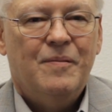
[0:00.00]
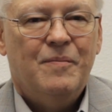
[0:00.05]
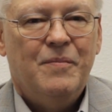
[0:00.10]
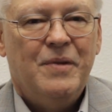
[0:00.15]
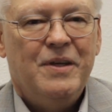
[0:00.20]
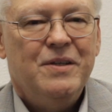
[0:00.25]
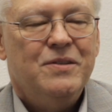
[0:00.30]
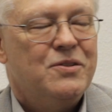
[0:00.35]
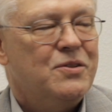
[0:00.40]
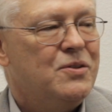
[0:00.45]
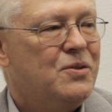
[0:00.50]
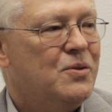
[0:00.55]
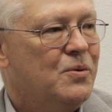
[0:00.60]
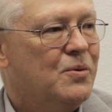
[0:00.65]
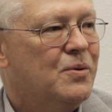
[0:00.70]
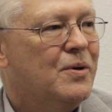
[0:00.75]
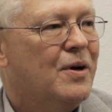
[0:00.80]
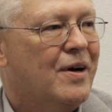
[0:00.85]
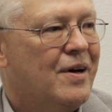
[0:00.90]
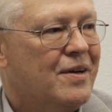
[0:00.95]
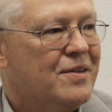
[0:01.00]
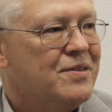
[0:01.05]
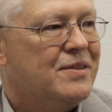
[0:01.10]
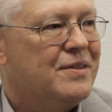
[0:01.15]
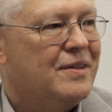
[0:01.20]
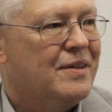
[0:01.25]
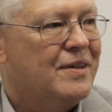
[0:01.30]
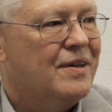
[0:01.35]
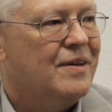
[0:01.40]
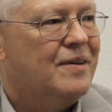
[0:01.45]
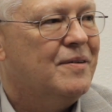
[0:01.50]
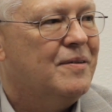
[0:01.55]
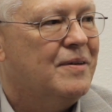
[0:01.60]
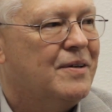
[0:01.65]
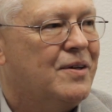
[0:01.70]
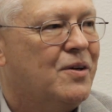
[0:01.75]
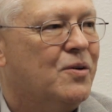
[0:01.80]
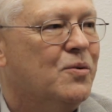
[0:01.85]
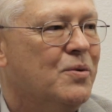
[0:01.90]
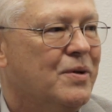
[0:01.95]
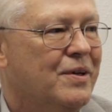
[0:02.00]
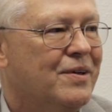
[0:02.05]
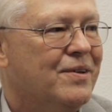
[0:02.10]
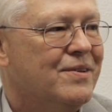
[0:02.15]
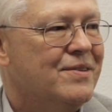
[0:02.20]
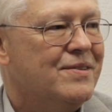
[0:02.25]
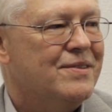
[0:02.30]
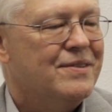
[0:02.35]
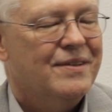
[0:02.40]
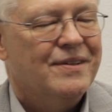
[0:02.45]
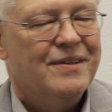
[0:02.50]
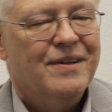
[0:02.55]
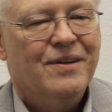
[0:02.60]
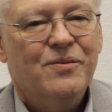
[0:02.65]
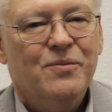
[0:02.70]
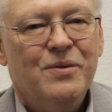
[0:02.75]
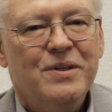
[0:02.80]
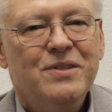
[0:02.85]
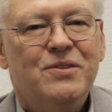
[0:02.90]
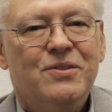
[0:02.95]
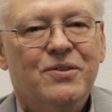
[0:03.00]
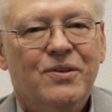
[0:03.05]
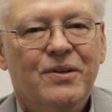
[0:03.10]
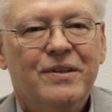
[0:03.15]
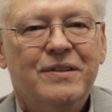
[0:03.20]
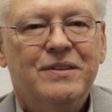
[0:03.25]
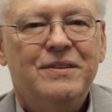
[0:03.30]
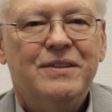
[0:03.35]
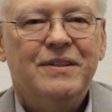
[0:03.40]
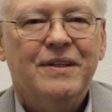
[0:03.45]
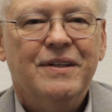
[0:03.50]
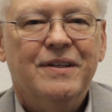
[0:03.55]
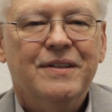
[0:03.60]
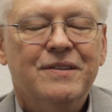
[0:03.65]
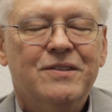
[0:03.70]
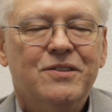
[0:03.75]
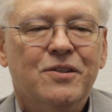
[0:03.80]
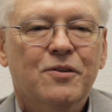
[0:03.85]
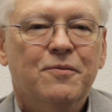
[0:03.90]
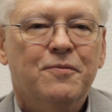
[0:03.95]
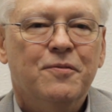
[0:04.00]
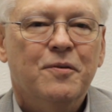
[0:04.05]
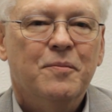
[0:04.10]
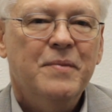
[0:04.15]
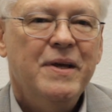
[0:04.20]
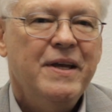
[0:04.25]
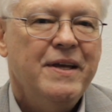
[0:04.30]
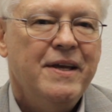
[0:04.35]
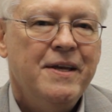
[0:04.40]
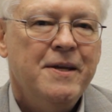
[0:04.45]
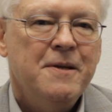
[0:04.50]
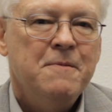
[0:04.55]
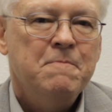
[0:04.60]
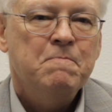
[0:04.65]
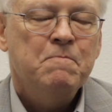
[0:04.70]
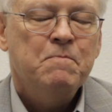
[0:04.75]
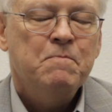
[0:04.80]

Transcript: means to us in our careers and our research. And so for me,